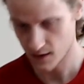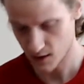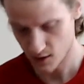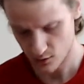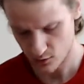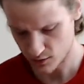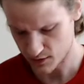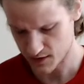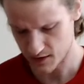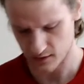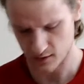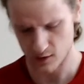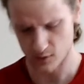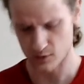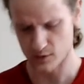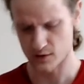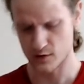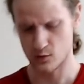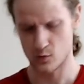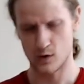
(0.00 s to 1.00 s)
or
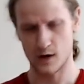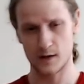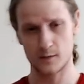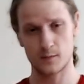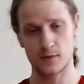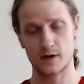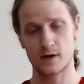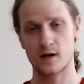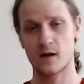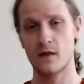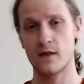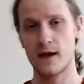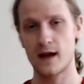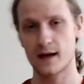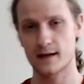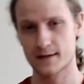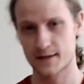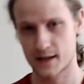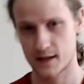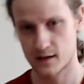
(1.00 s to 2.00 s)
slow as you want. But on the
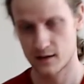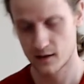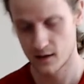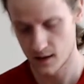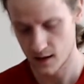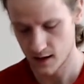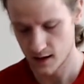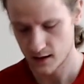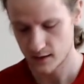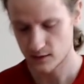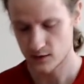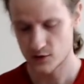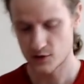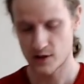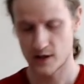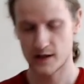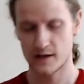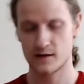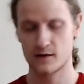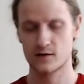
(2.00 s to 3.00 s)
exhale, let's
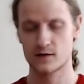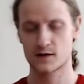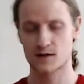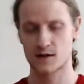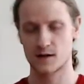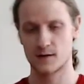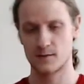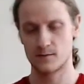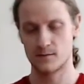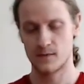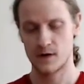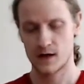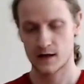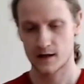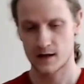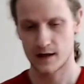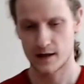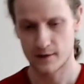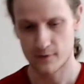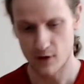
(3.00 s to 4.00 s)
try to use some
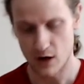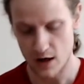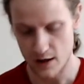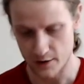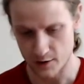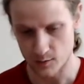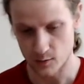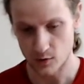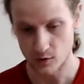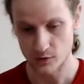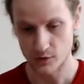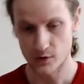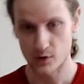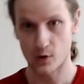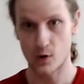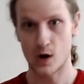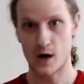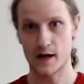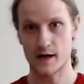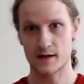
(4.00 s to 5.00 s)
kind of audible
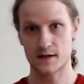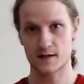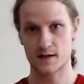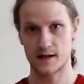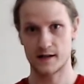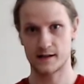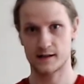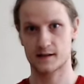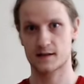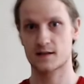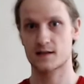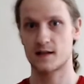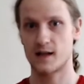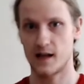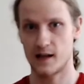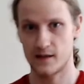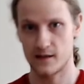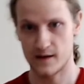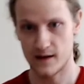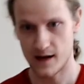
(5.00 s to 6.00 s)
noise and
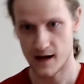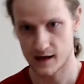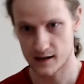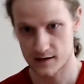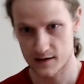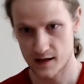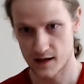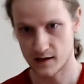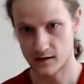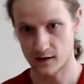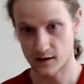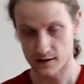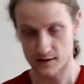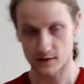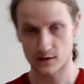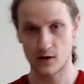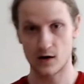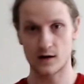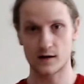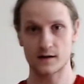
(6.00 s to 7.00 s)
extend the exhale as
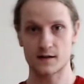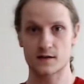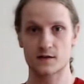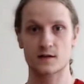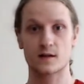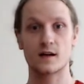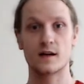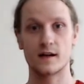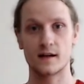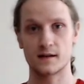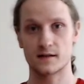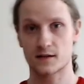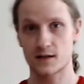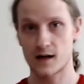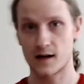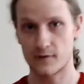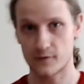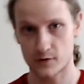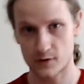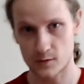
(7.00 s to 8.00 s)
long as is
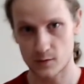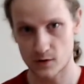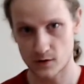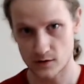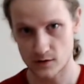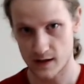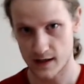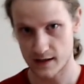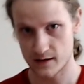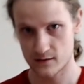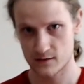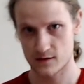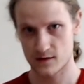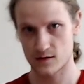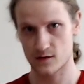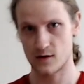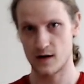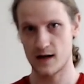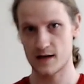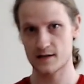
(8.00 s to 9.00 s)
comfortable, okay?
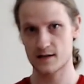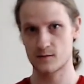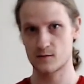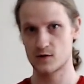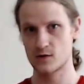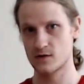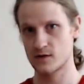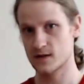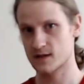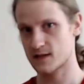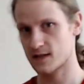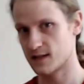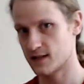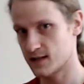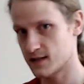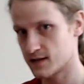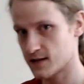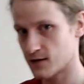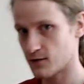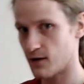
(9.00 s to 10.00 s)
So as I'm doing this
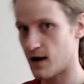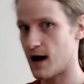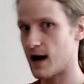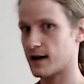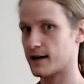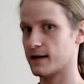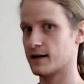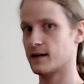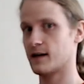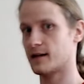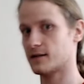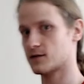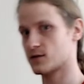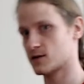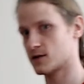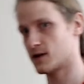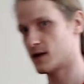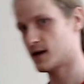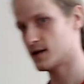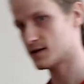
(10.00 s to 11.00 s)
easy rocking
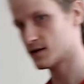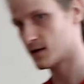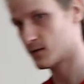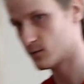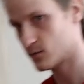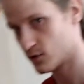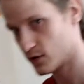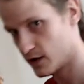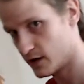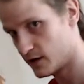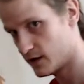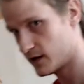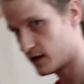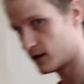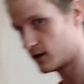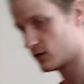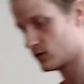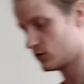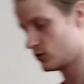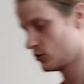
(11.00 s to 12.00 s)
exercise, I'm
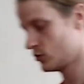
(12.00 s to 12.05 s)
breathing.